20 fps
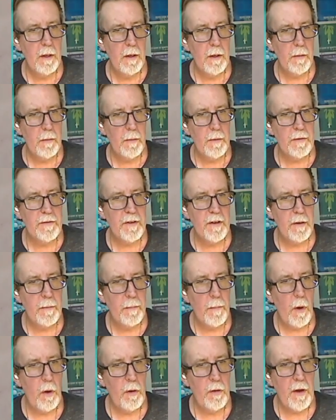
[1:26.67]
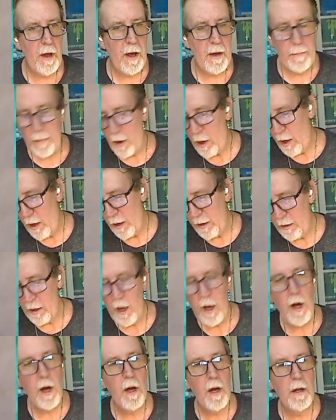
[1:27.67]
It was a mold I bought
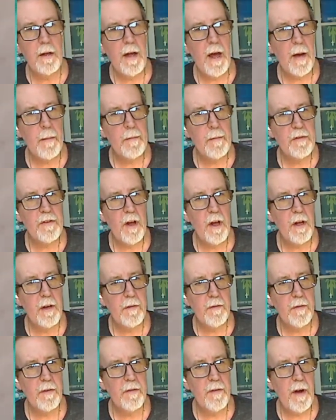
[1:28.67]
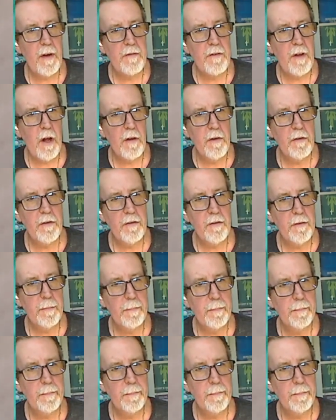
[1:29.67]
on Amazon for $5.